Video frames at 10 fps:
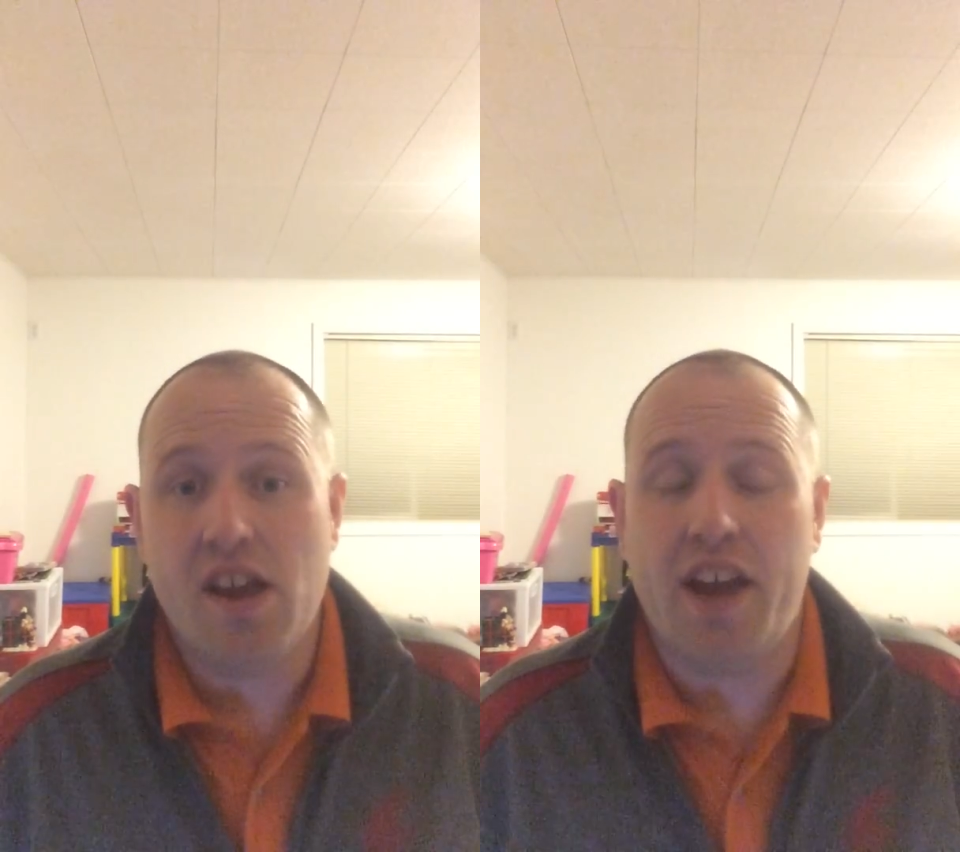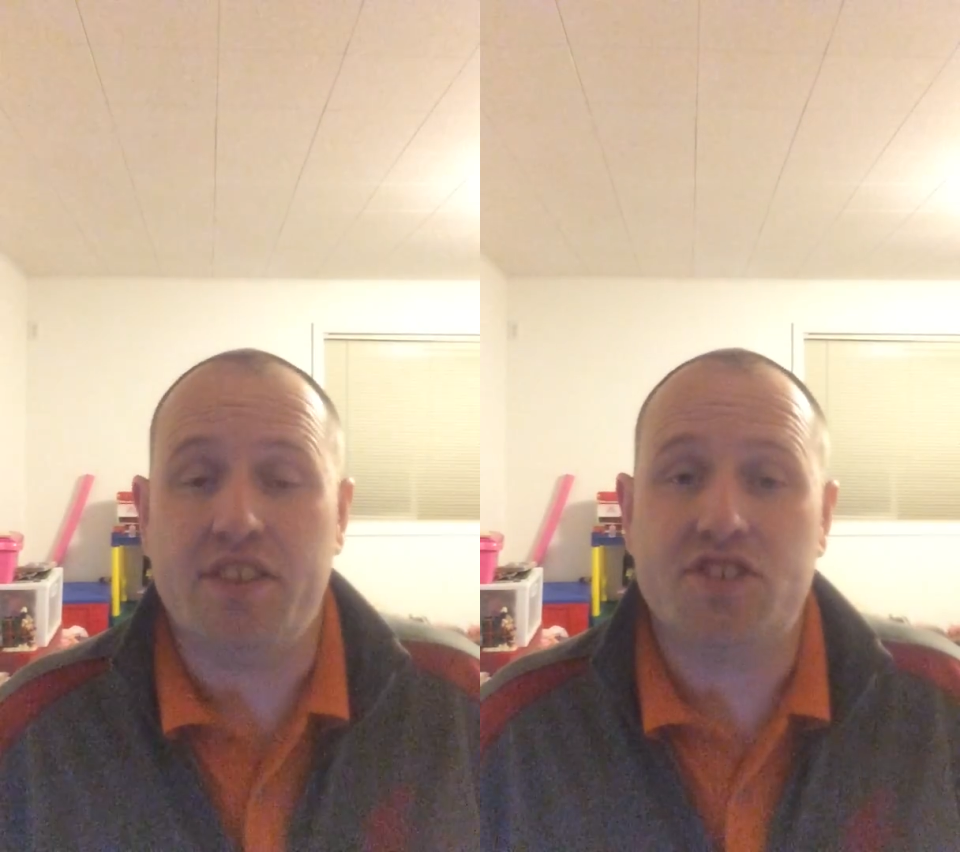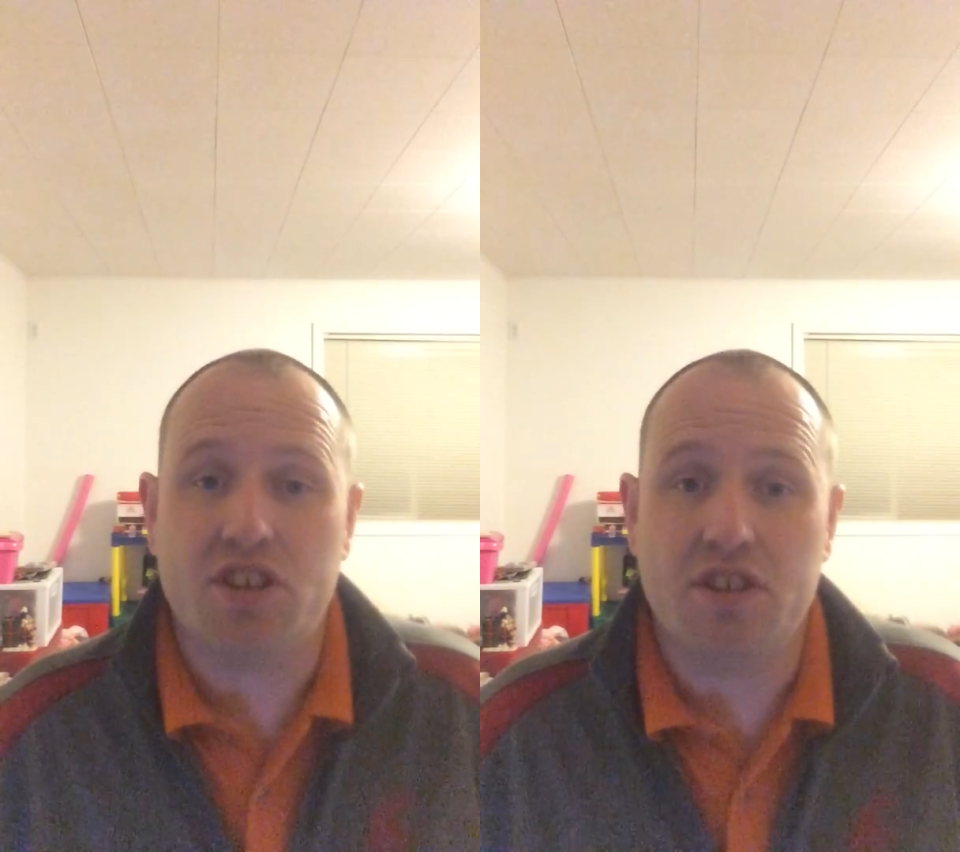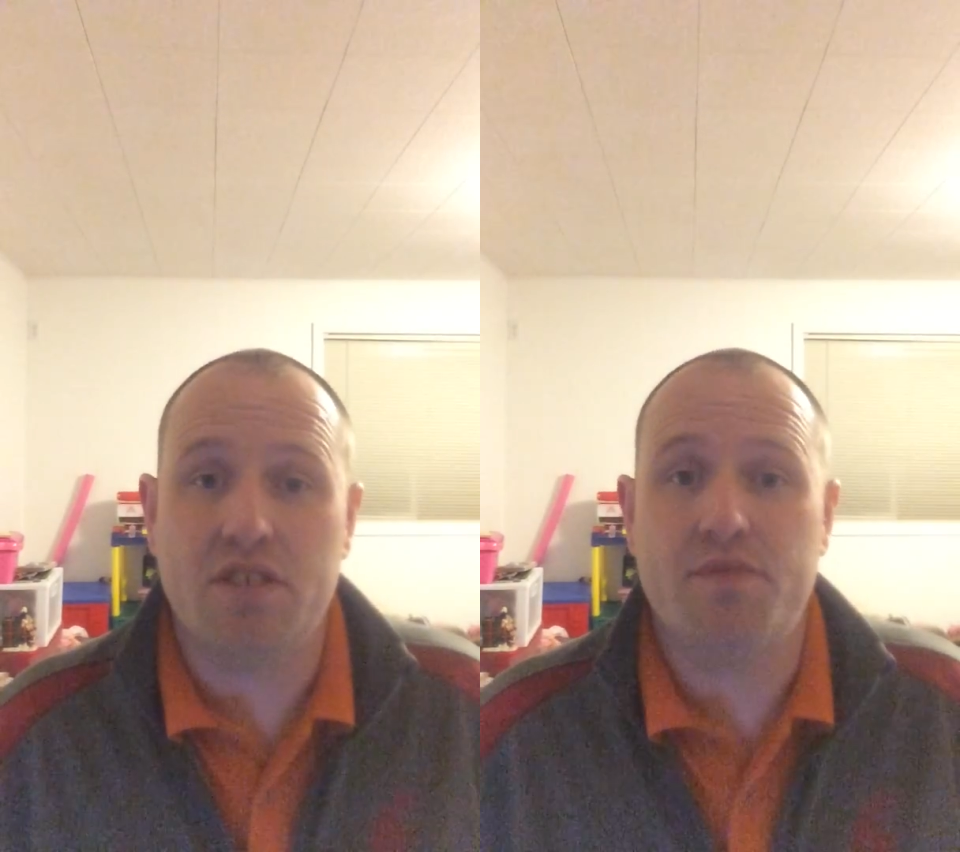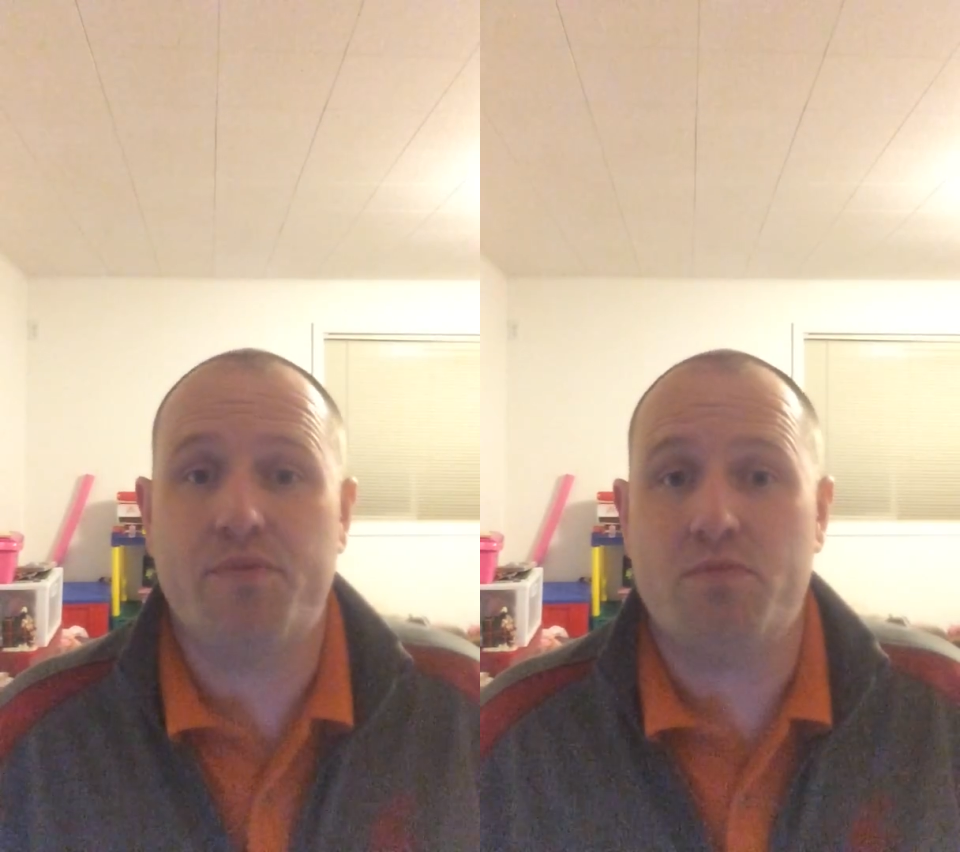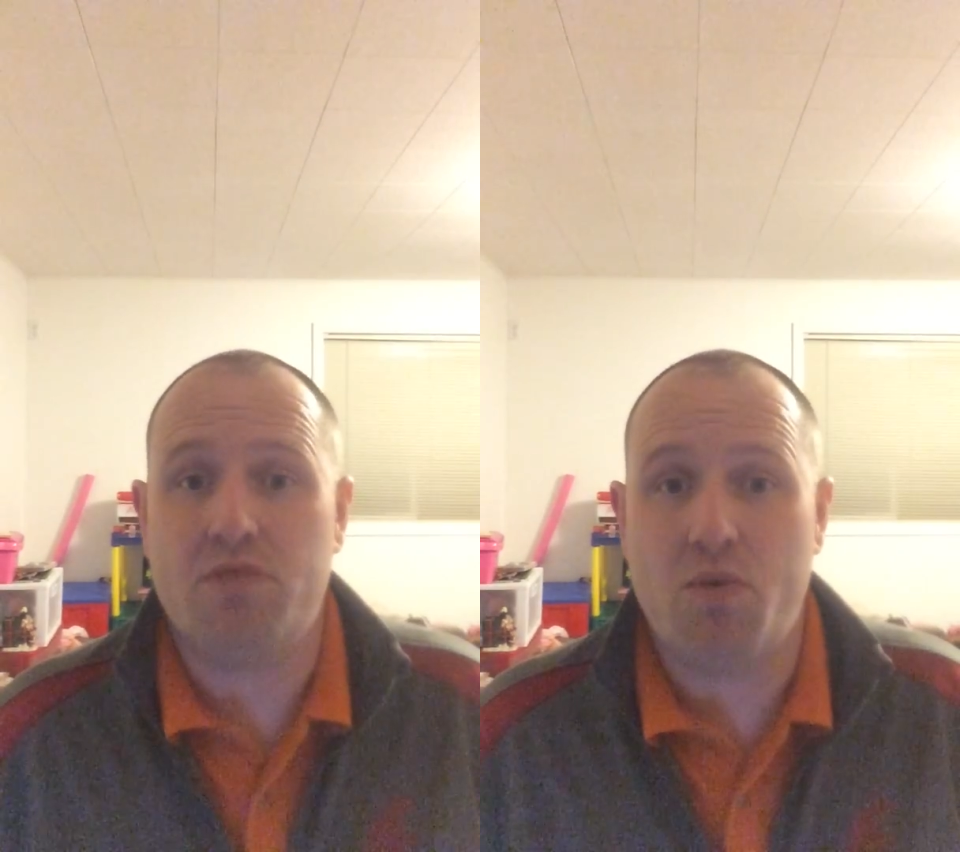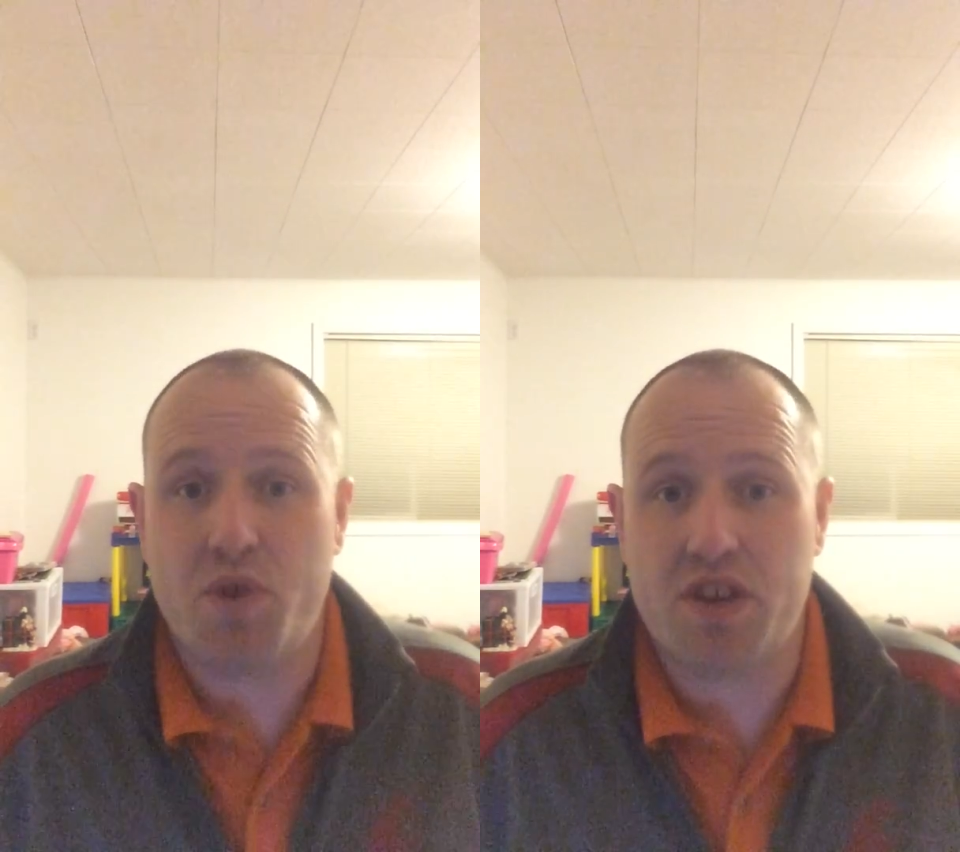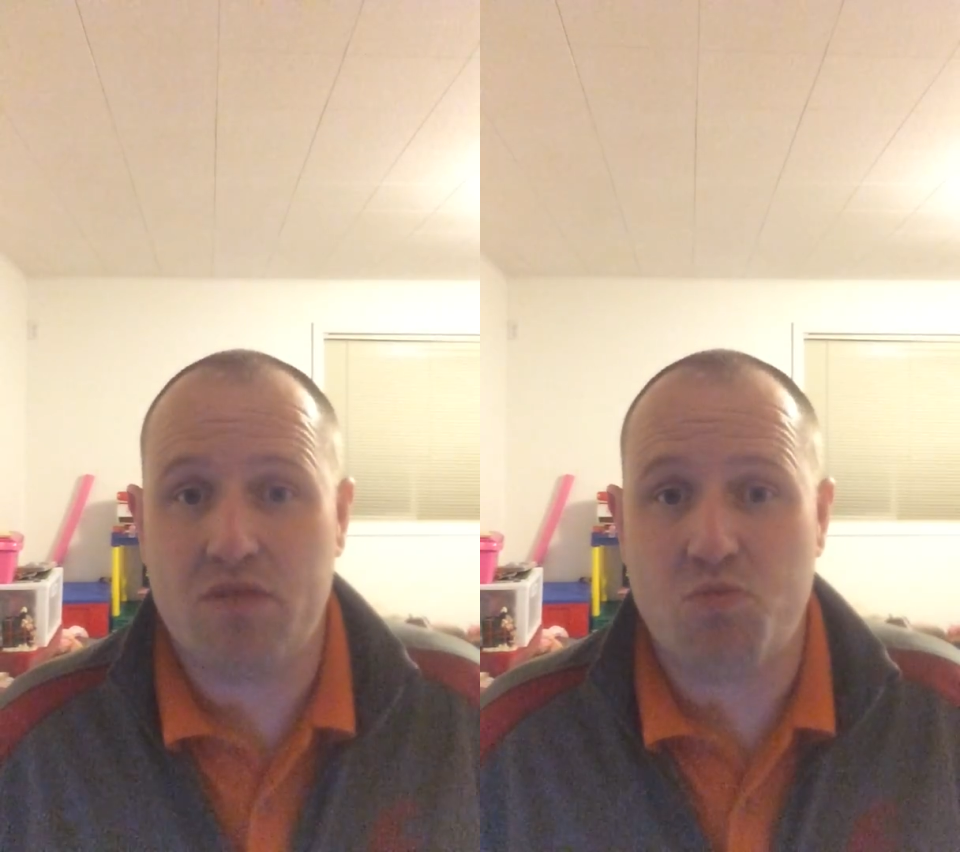and turn from their
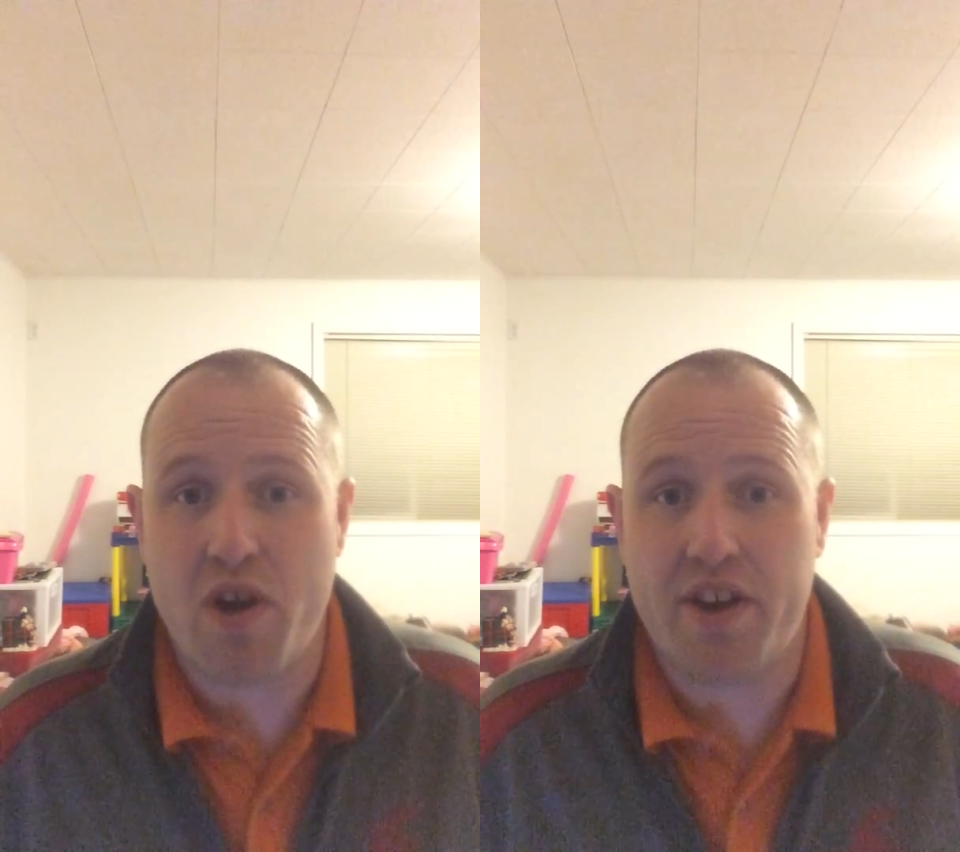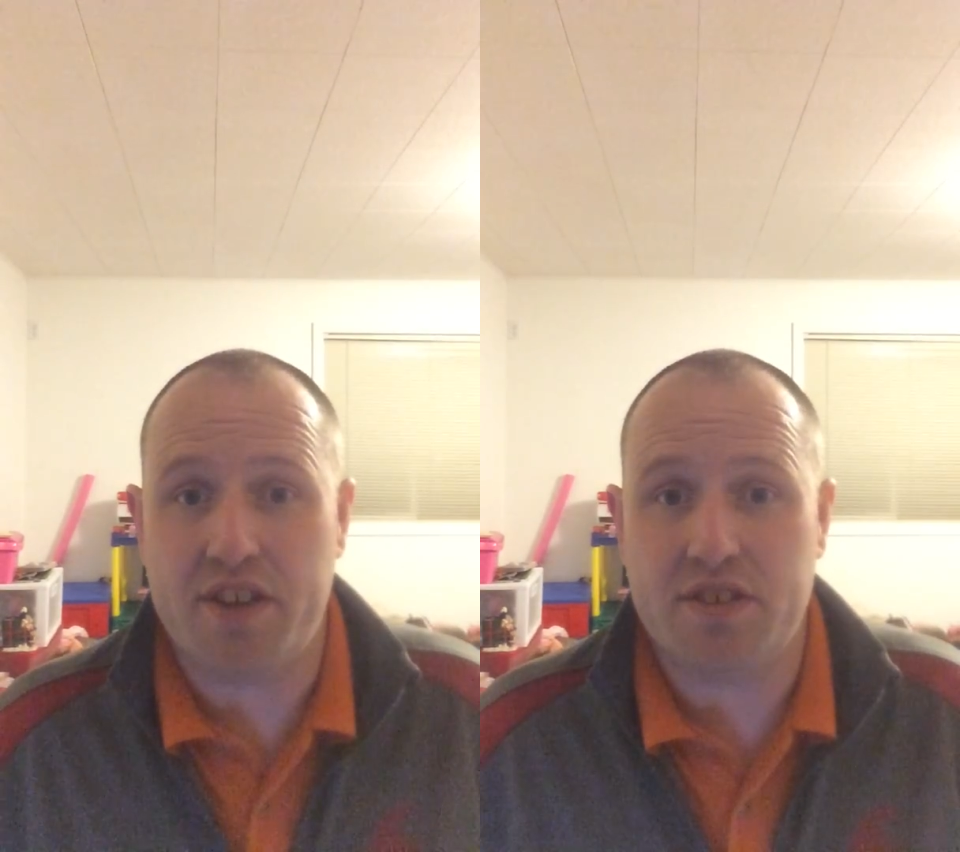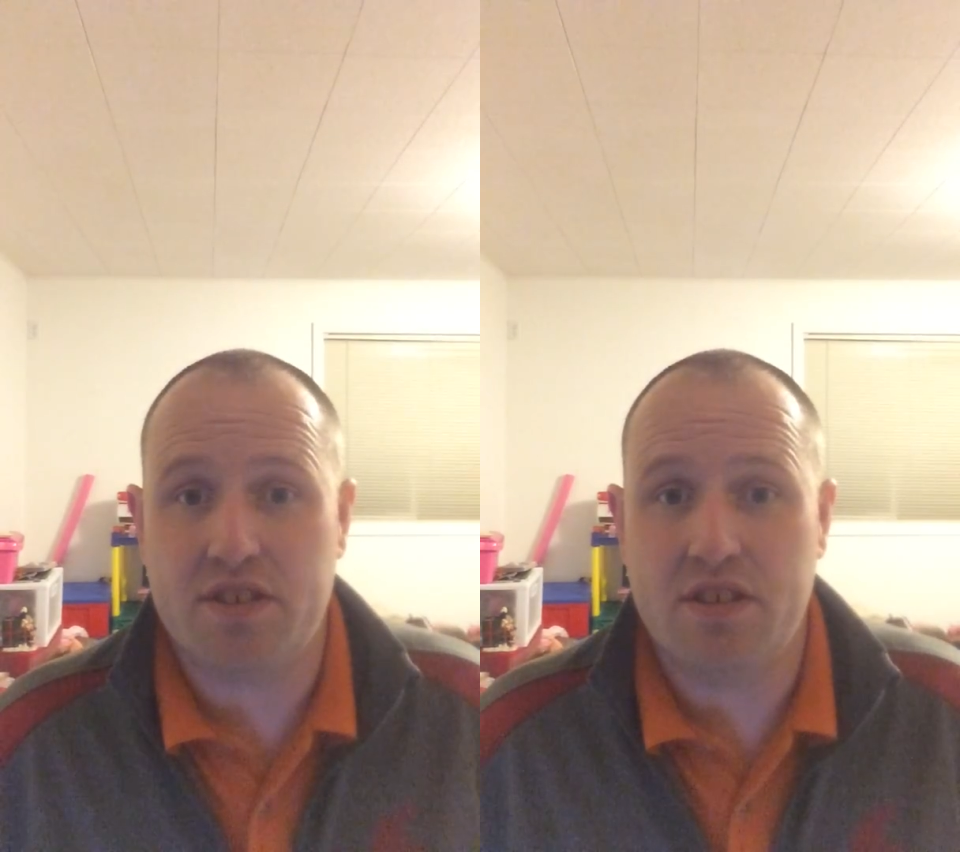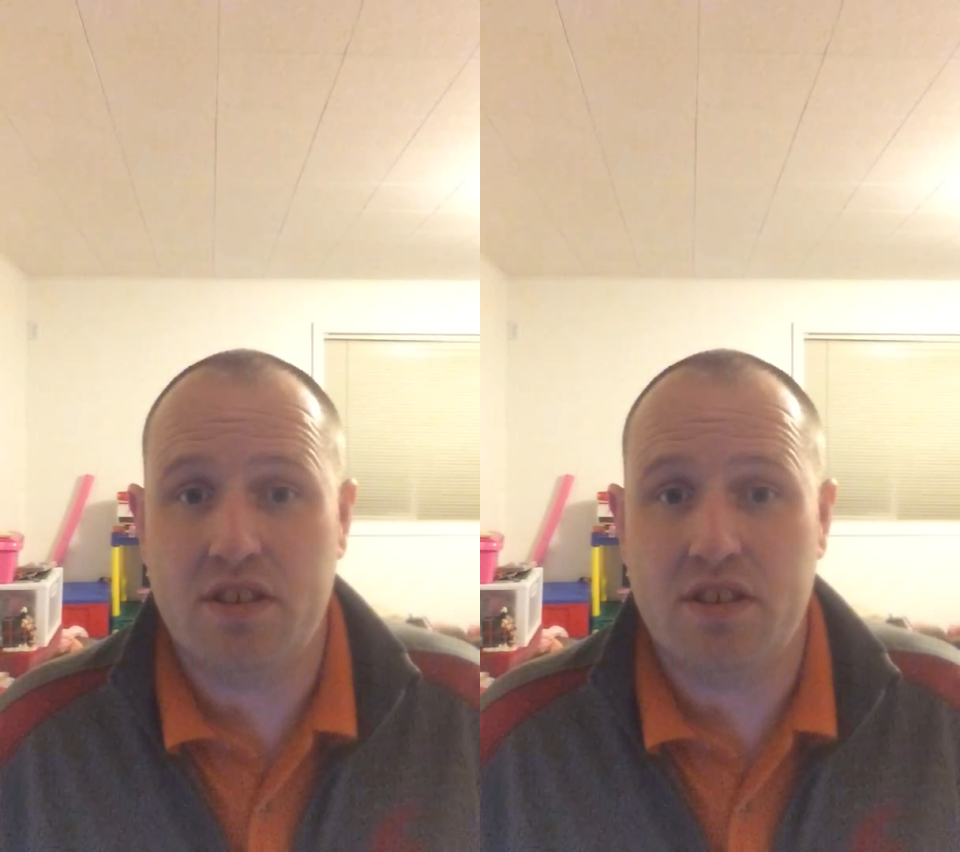wicked ways,